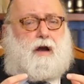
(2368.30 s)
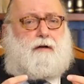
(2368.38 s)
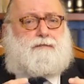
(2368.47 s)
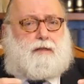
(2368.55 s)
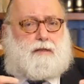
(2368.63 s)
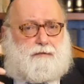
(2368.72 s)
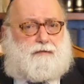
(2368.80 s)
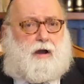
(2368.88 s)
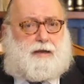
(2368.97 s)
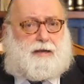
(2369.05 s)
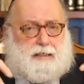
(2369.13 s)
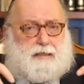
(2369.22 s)
of the
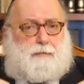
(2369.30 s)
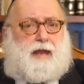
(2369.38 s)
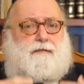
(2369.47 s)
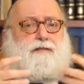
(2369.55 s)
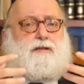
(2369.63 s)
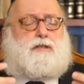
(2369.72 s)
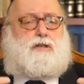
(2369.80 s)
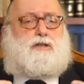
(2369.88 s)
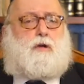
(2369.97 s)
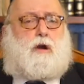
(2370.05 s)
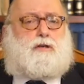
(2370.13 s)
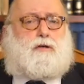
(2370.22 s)
divine as it manifests in
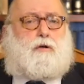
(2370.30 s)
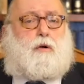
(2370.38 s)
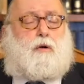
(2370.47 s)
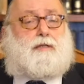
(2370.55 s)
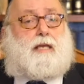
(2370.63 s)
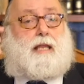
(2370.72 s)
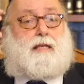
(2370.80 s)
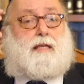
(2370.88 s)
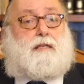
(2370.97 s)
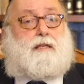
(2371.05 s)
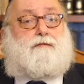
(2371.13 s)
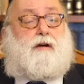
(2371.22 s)
structure, or is it
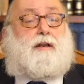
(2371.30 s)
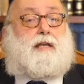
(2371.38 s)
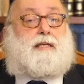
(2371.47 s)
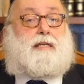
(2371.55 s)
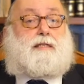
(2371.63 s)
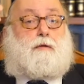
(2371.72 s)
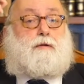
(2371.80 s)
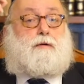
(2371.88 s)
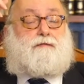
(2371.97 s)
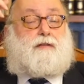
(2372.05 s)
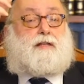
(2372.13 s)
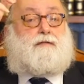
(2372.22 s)
as the divine as it's a
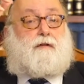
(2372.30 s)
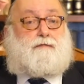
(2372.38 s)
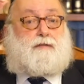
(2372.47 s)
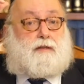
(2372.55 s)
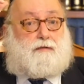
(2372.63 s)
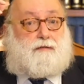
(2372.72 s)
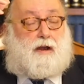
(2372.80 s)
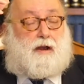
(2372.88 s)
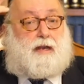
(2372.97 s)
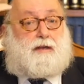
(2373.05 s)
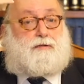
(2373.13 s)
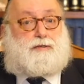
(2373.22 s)
reflective of the
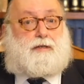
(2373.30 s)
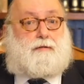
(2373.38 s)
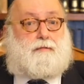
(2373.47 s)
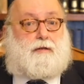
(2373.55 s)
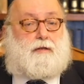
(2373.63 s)
divine energy?